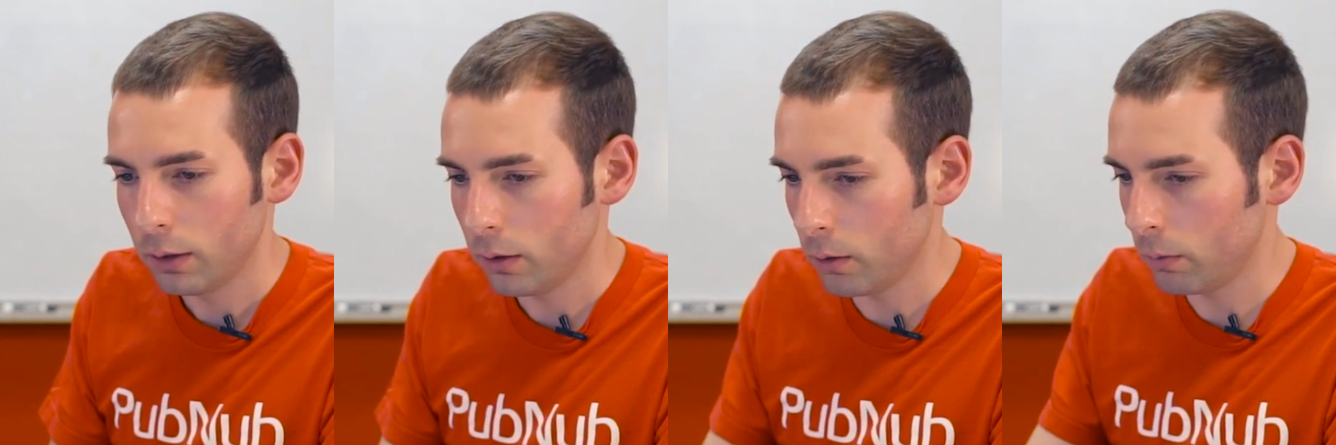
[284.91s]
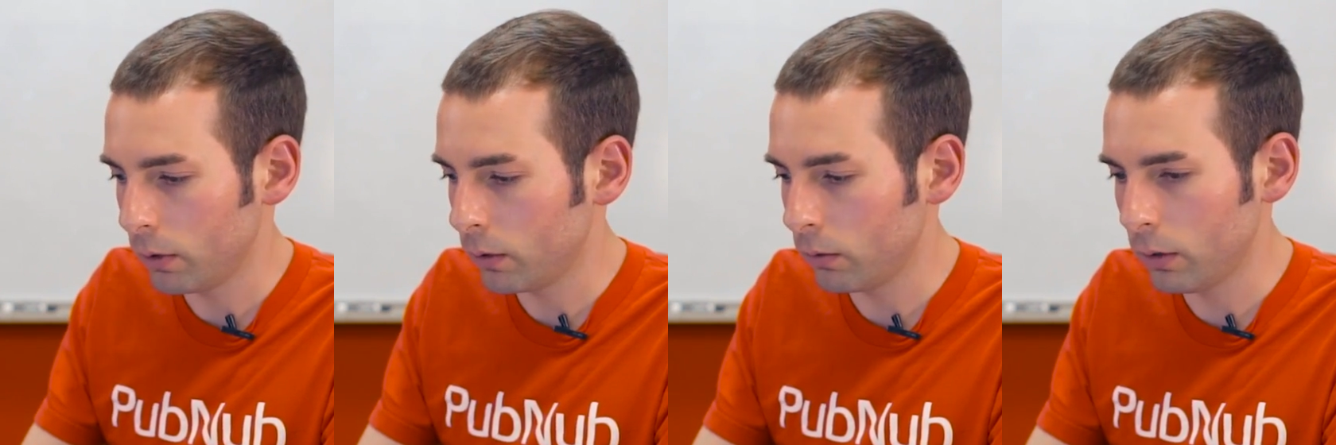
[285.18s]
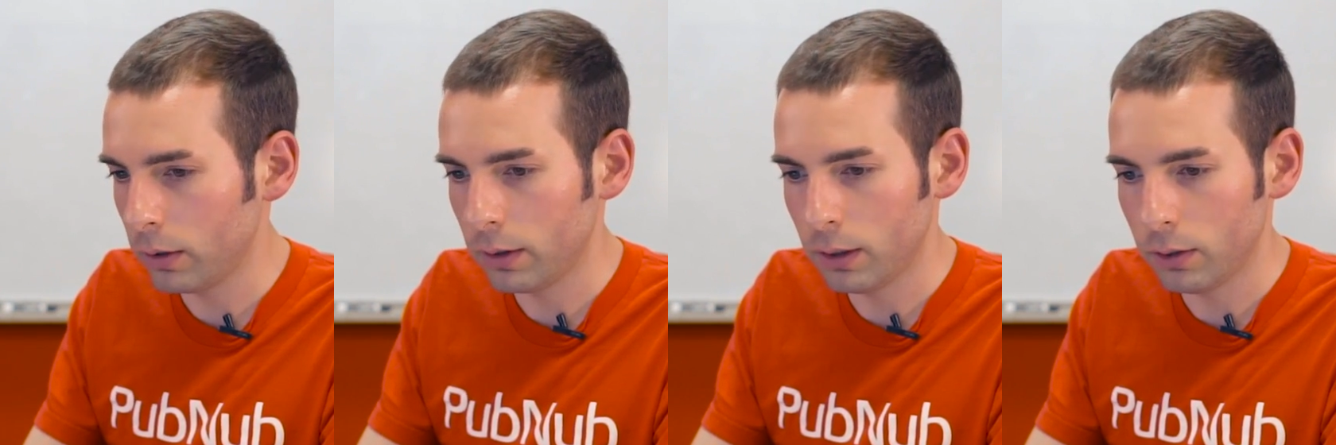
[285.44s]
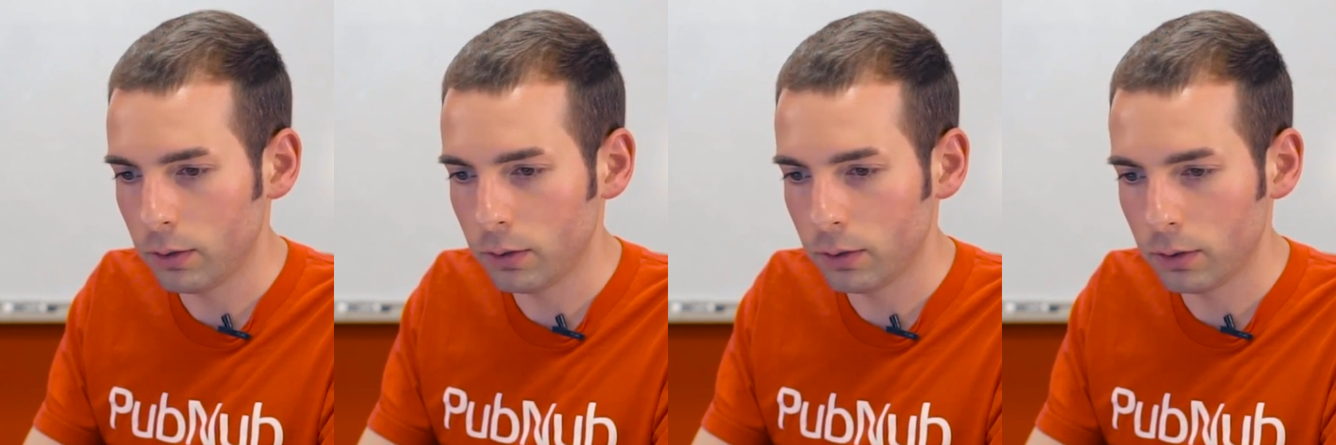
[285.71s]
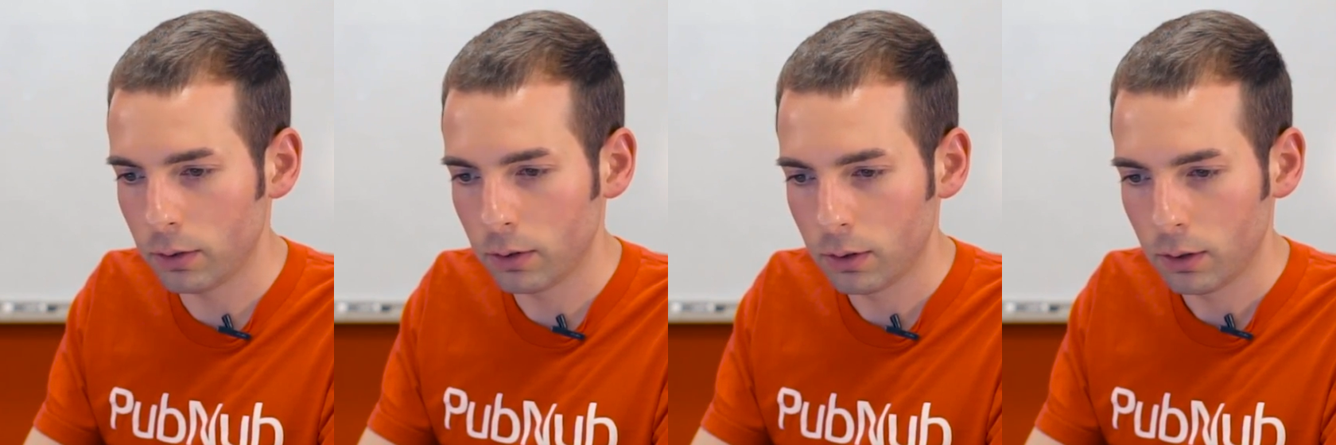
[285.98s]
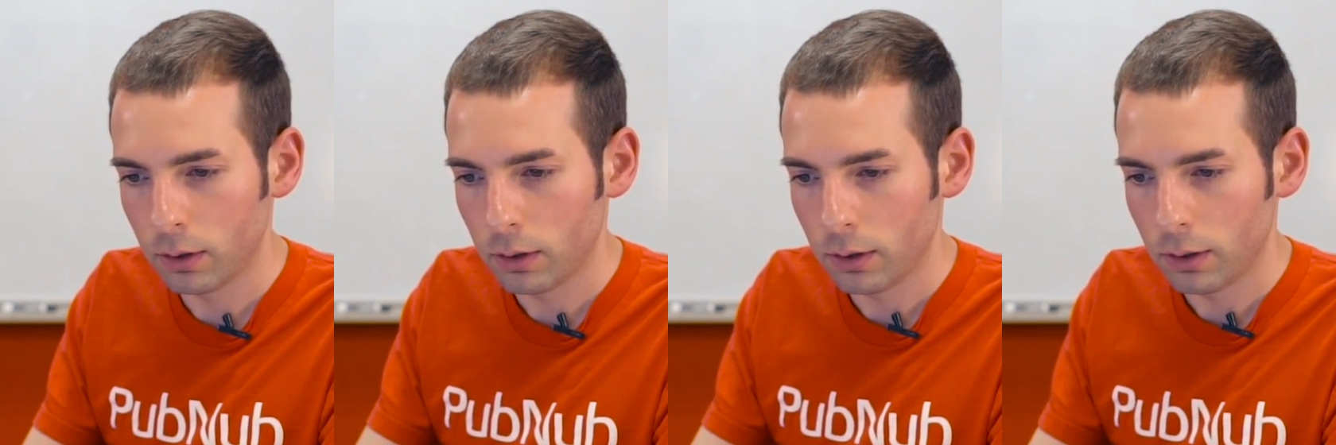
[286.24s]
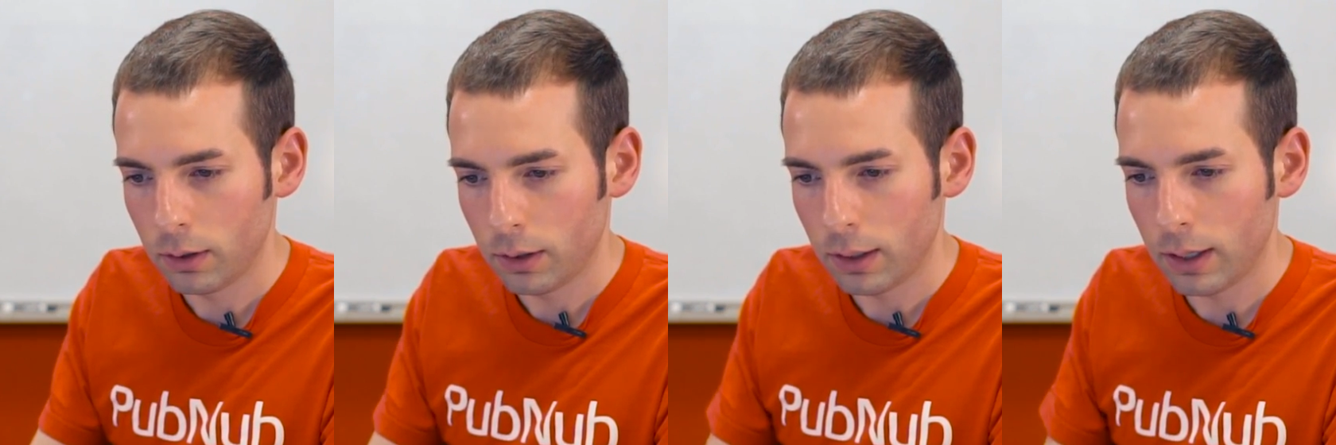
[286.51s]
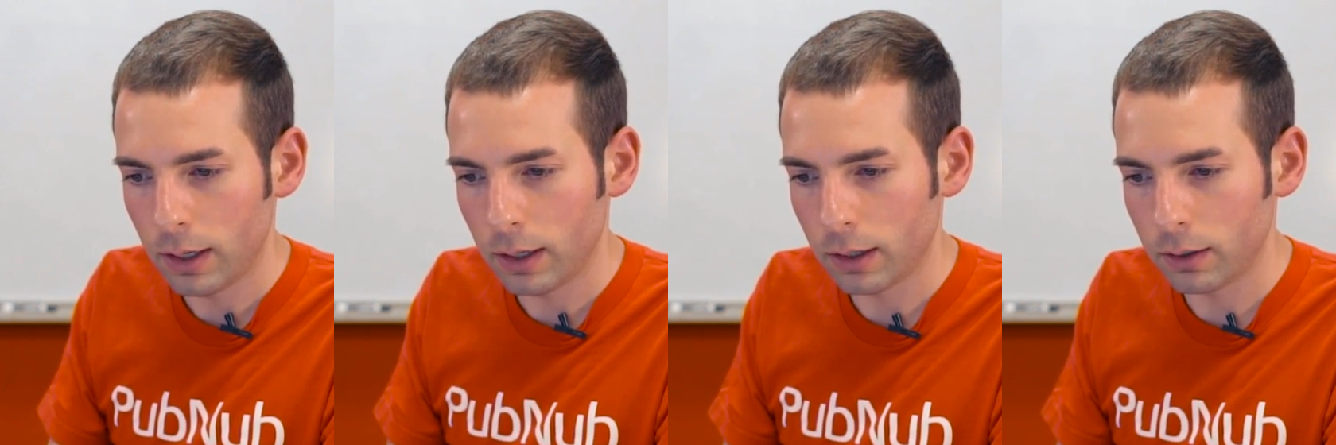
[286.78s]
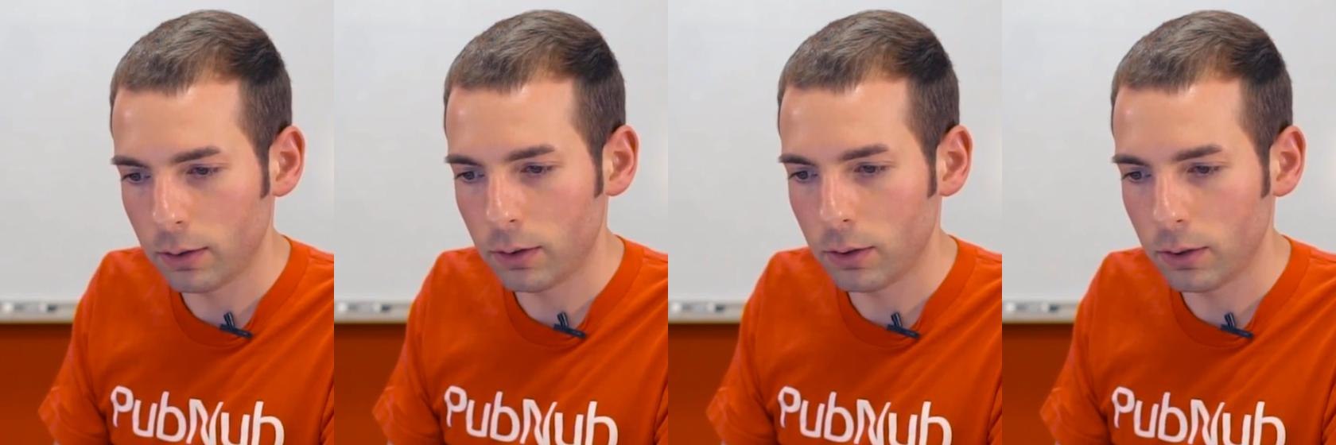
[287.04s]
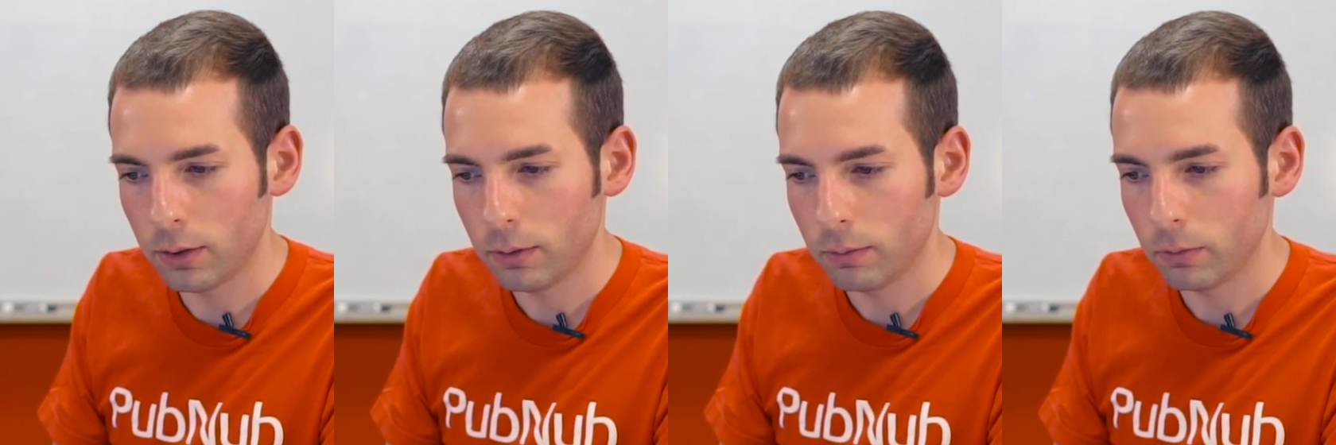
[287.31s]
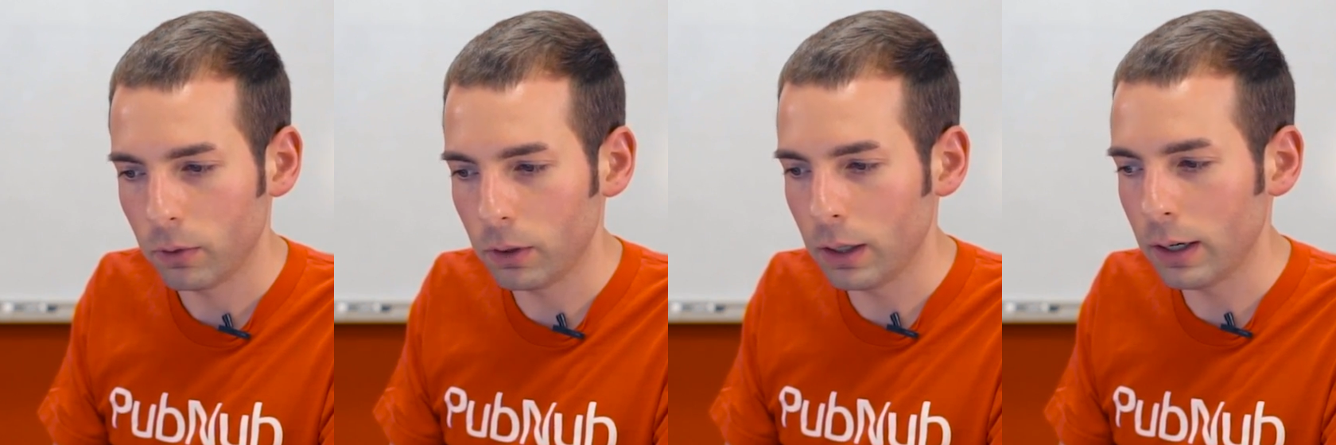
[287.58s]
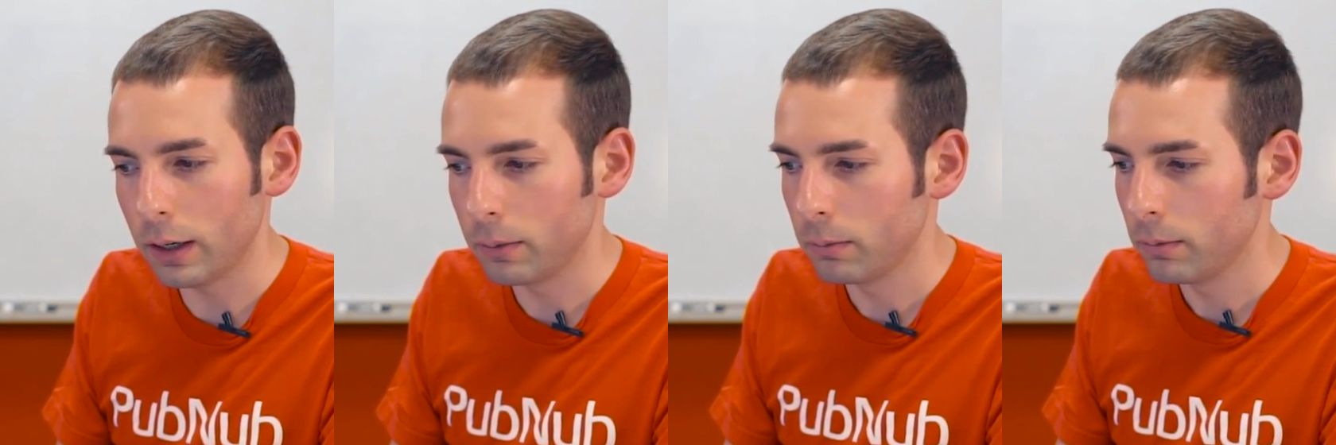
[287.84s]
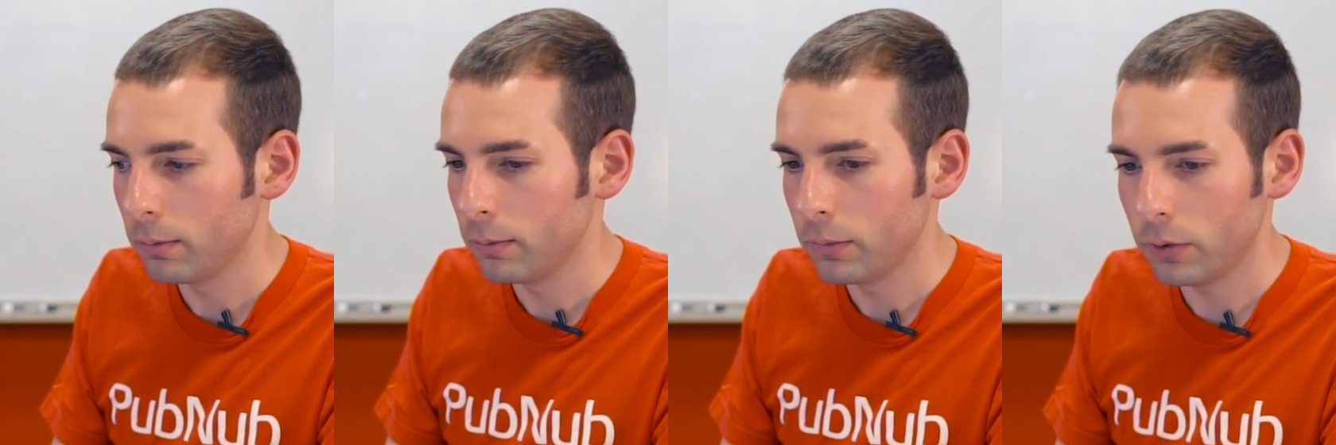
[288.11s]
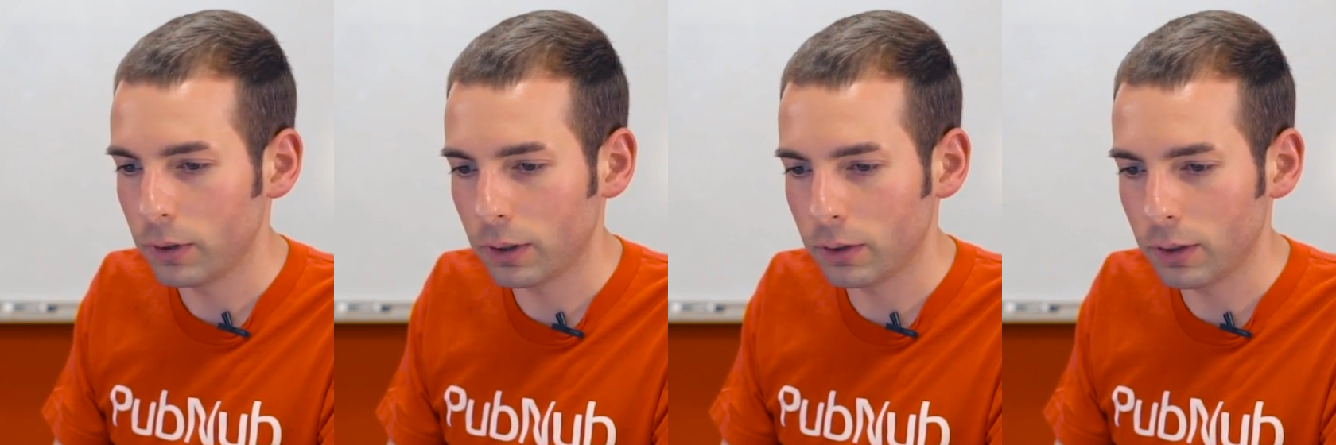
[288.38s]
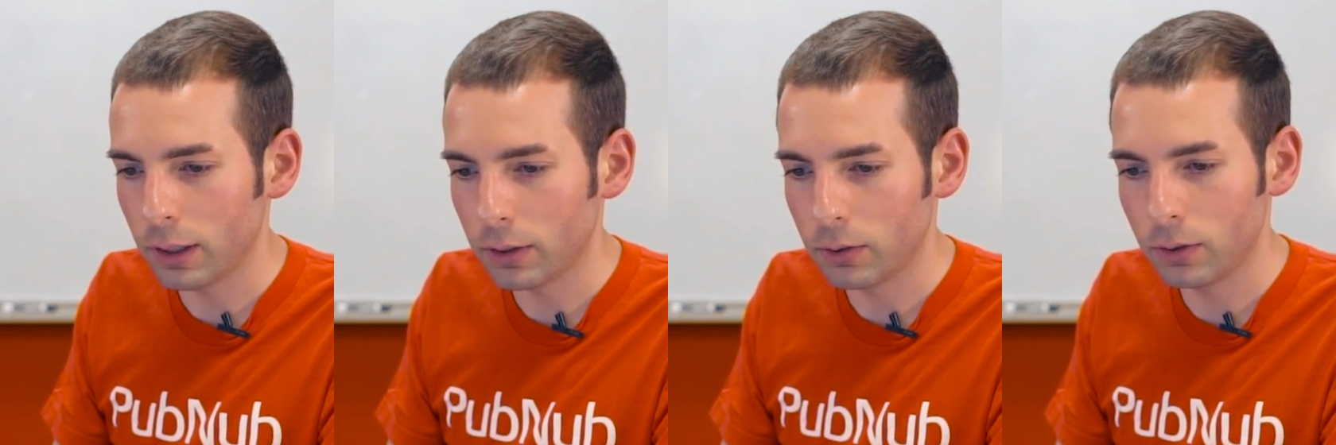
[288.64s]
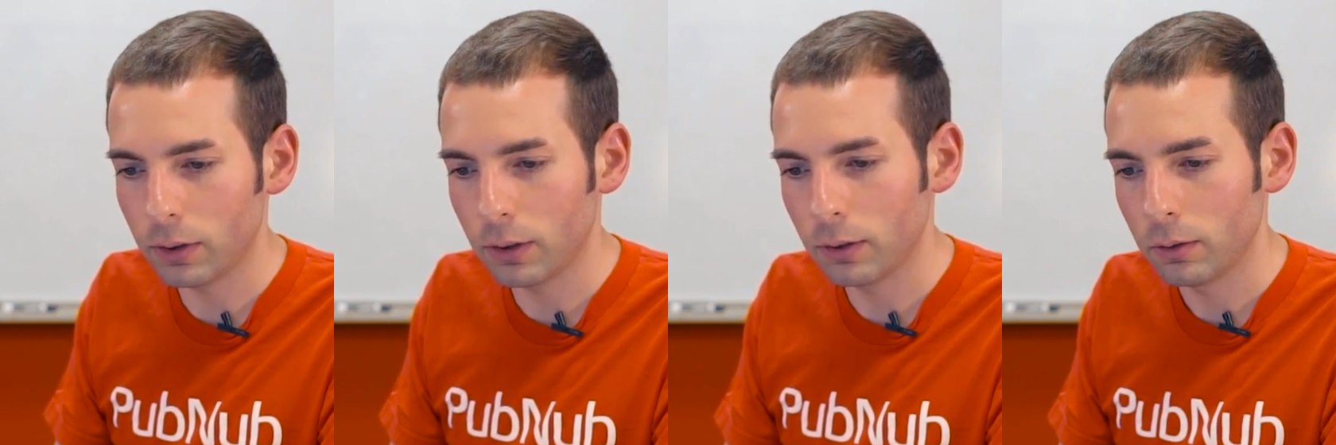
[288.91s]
Now I'm going to run this, and voila, success.